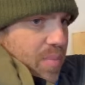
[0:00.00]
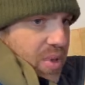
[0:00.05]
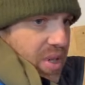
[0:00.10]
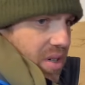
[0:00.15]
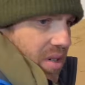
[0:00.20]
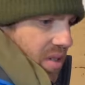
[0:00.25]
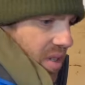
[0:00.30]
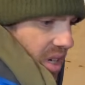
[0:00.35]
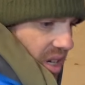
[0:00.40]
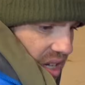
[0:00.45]

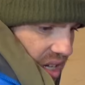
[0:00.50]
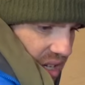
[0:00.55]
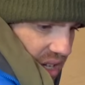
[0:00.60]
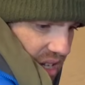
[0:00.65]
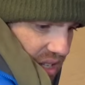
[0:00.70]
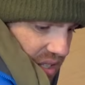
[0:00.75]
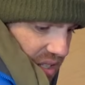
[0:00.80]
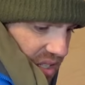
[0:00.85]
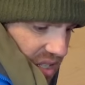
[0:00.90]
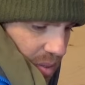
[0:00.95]
PLA
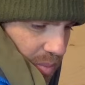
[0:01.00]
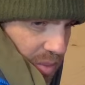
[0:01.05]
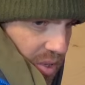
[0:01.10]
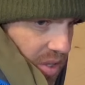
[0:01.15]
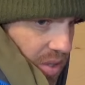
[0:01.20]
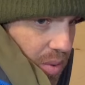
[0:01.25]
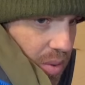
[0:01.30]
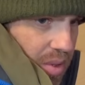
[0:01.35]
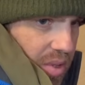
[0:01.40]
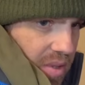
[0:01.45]
has some
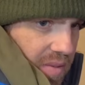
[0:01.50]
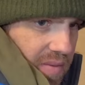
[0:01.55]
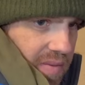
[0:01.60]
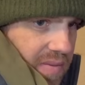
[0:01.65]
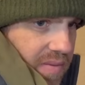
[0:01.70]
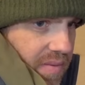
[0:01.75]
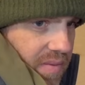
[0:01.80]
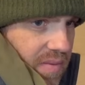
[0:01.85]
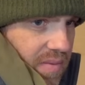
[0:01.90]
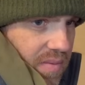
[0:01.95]
sort
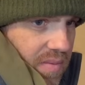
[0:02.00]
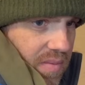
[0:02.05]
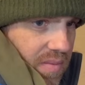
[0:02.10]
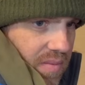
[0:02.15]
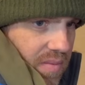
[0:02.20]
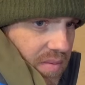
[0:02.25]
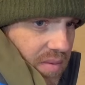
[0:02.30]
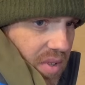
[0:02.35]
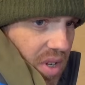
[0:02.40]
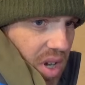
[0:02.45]
of
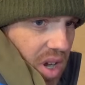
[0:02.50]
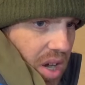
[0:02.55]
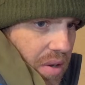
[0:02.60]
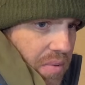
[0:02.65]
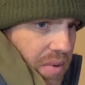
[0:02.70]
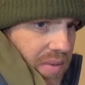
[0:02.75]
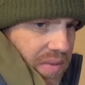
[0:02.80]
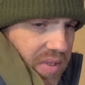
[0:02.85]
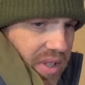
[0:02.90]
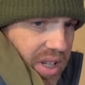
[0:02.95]

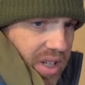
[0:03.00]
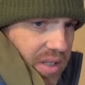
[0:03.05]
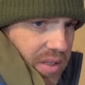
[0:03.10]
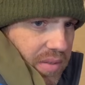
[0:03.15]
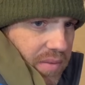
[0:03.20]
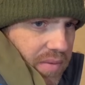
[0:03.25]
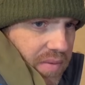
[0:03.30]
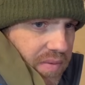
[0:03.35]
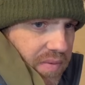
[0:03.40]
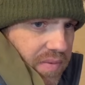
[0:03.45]

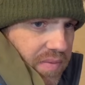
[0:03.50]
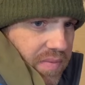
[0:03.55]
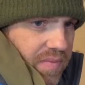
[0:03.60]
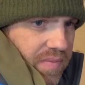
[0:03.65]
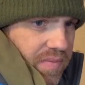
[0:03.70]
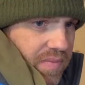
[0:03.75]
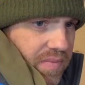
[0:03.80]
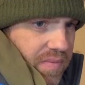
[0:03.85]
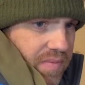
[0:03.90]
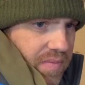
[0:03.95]
non-reflective
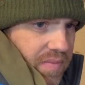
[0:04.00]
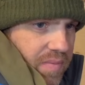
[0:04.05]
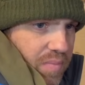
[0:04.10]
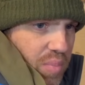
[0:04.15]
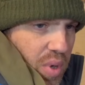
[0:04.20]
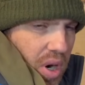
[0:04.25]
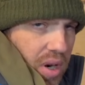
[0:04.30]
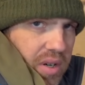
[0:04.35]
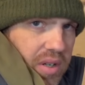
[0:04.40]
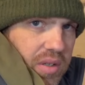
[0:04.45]

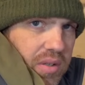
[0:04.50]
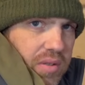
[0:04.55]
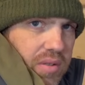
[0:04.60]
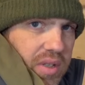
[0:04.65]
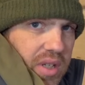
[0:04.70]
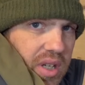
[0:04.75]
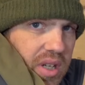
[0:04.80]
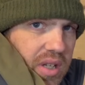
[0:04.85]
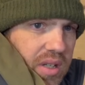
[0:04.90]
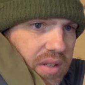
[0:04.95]
particle
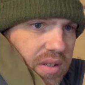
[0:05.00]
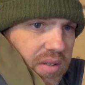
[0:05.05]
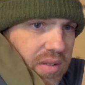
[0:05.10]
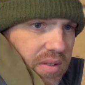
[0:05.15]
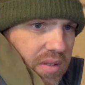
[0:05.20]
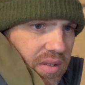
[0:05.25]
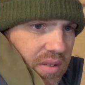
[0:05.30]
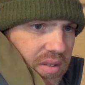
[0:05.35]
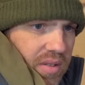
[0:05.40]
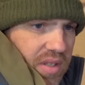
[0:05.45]
in it
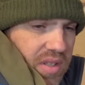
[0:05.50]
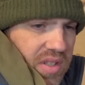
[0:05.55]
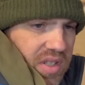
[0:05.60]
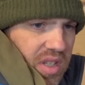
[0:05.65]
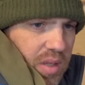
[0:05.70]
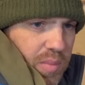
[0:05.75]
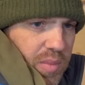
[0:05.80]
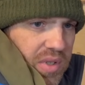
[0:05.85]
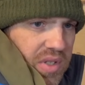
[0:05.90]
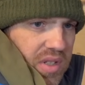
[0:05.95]
that
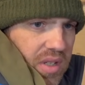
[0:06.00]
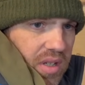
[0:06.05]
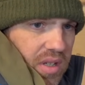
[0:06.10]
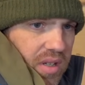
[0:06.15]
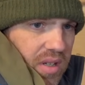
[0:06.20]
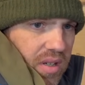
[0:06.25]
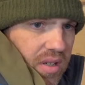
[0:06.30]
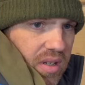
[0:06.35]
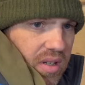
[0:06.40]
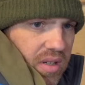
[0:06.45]
seems
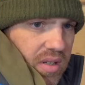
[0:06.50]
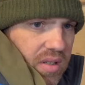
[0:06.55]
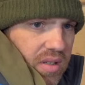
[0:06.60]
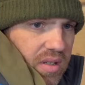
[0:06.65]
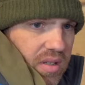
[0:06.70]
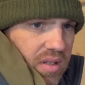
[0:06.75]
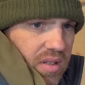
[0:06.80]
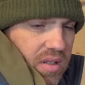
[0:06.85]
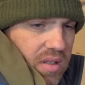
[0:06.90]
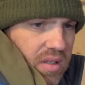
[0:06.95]
to
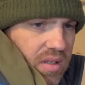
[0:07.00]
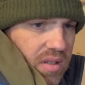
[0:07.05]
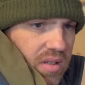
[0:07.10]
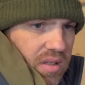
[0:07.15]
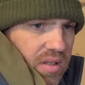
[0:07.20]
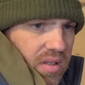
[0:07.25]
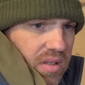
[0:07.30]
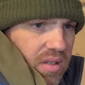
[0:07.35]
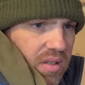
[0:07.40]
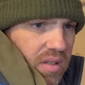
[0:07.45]

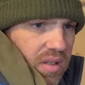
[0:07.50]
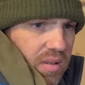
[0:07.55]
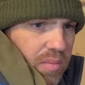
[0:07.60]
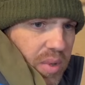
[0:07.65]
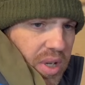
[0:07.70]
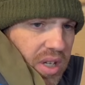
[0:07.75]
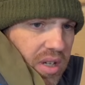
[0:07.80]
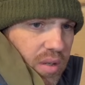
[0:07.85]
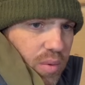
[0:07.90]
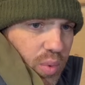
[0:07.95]

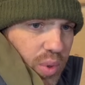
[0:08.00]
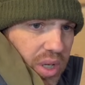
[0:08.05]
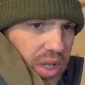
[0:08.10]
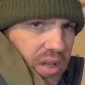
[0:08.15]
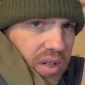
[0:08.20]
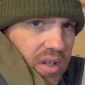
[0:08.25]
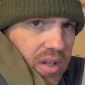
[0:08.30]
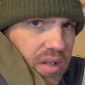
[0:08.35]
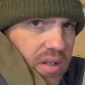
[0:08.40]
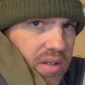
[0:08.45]
make it
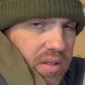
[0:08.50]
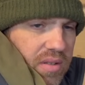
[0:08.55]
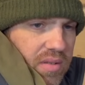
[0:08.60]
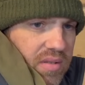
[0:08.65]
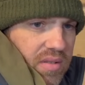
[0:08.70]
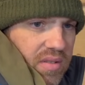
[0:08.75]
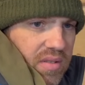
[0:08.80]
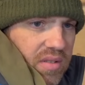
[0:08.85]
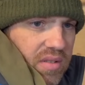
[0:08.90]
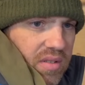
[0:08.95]
weaker.
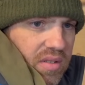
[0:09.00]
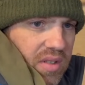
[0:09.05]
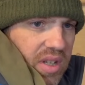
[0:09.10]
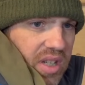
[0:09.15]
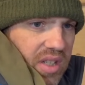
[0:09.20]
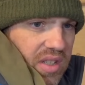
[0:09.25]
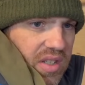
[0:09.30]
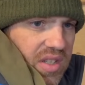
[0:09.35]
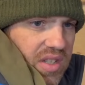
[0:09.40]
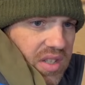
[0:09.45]
Mm-hmm.
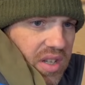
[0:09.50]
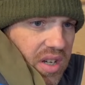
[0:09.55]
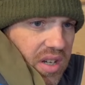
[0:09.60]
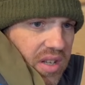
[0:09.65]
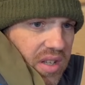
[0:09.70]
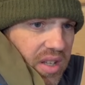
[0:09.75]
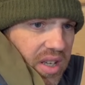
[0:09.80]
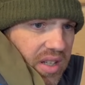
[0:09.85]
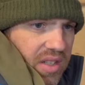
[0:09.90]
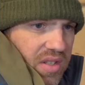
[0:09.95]
Like it's
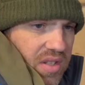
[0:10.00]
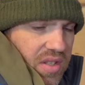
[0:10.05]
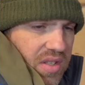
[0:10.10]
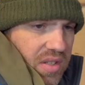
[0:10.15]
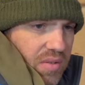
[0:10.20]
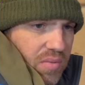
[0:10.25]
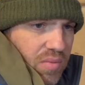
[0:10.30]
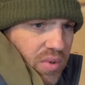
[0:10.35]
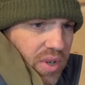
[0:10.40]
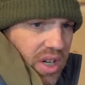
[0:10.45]
not like just
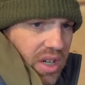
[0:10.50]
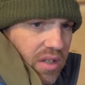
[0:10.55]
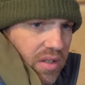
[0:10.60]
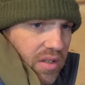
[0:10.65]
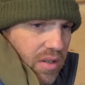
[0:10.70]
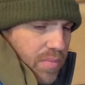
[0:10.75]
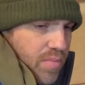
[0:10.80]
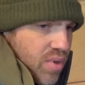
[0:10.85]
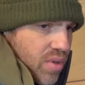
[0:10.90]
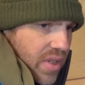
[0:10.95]
the
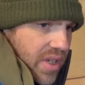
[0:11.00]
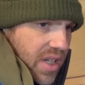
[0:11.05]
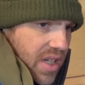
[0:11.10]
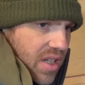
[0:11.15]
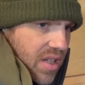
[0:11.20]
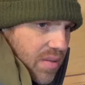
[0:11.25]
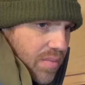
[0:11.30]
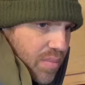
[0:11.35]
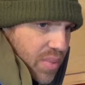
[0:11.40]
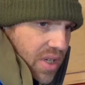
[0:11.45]
regular
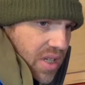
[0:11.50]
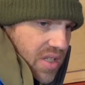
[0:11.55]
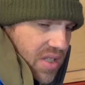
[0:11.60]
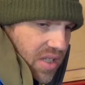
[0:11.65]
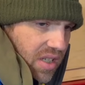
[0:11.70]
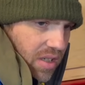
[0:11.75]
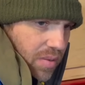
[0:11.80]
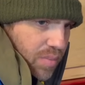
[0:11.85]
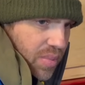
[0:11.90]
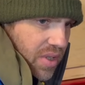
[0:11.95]
plain
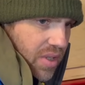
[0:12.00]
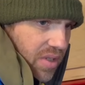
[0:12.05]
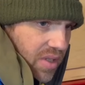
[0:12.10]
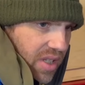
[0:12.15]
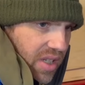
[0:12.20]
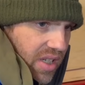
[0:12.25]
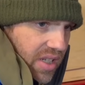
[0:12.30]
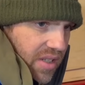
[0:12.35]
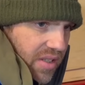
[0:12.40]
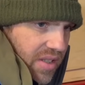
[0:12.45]
basic
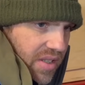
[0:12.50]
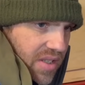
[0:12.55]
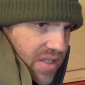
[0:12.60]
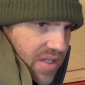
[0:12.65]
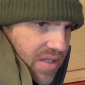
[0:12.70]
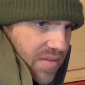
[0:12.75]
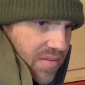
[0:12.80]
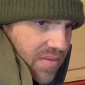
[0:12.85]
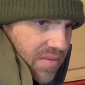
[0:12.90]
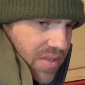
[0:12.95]
PLA
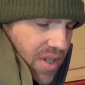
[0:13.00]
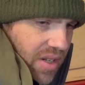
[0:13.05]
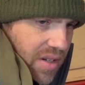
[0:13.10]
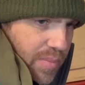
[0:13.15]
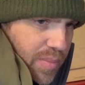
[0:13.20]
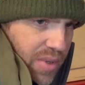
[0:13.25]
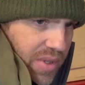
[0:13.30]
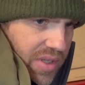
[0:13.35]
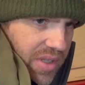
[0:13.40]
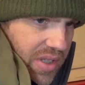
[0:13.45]
that's
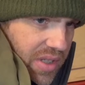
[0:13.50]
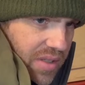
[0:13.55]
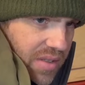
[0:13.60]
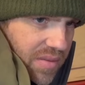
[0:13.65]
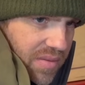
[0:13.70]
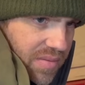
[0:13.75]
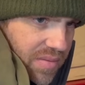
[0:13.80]
100%